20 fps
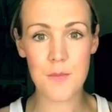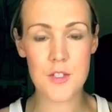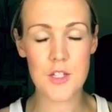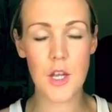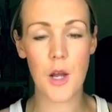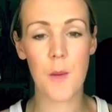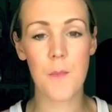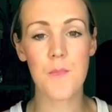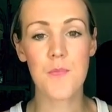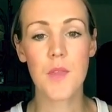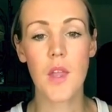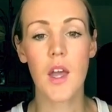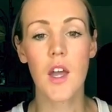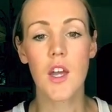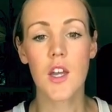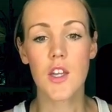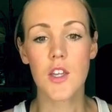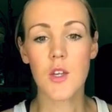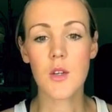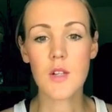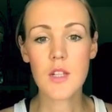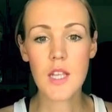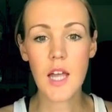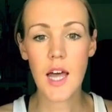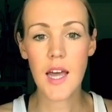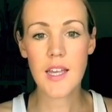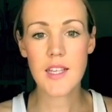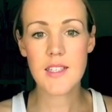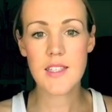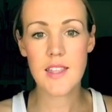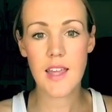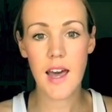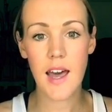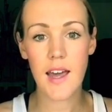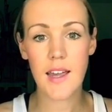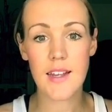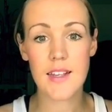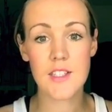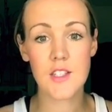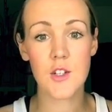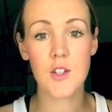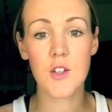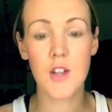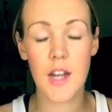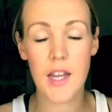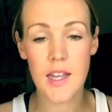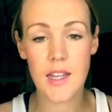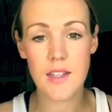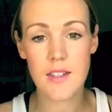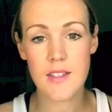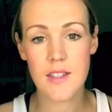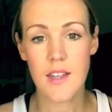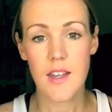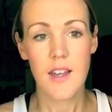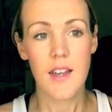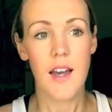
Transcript: So utilize that. It's a great